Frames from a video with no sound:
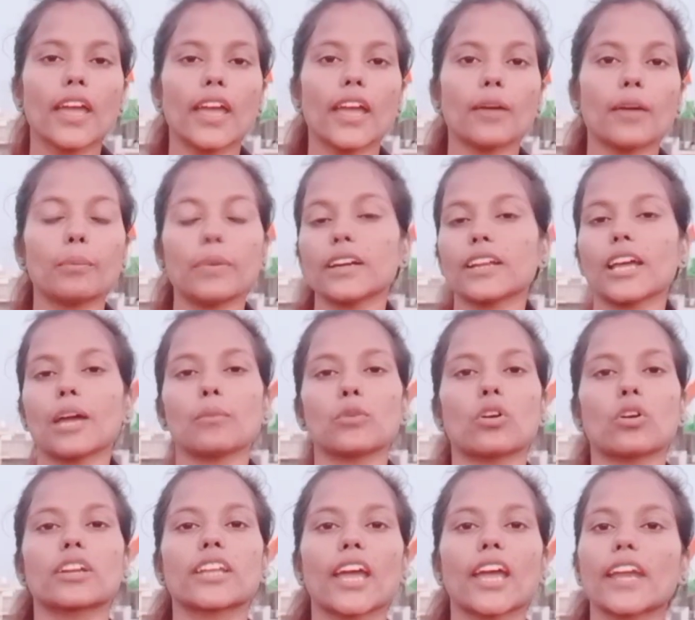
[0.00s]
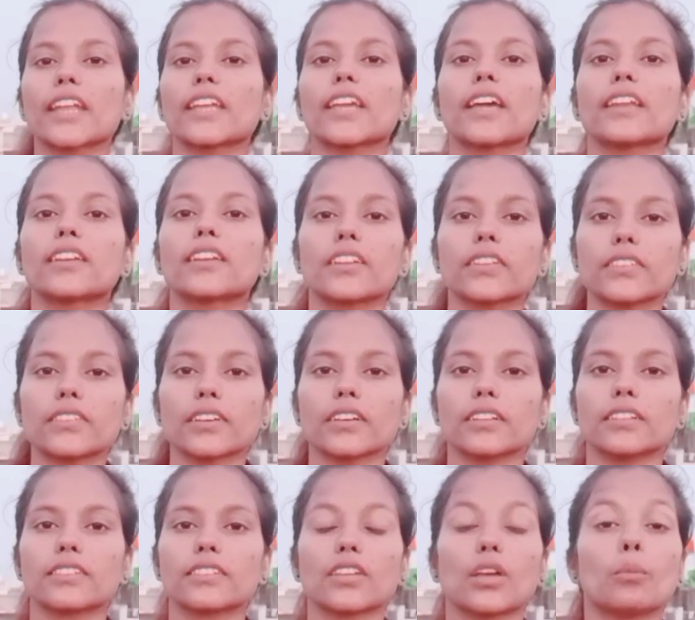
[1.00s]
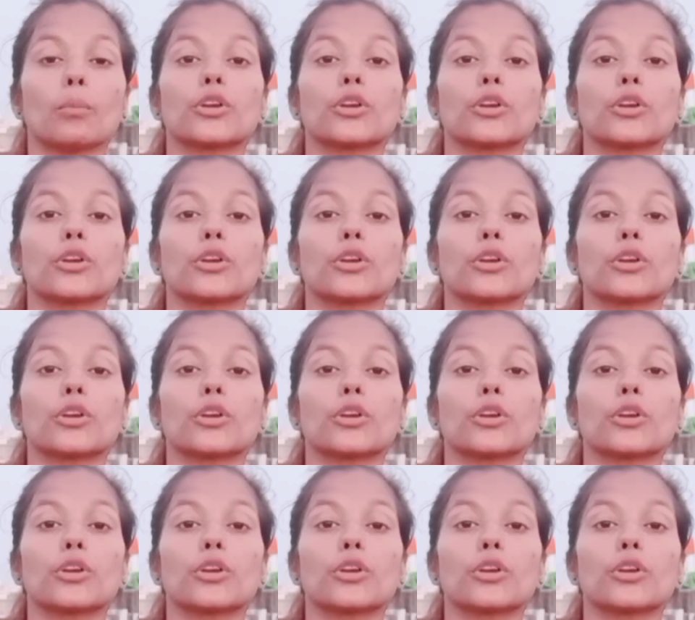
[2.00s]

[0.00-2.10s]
but I'm not getting any results.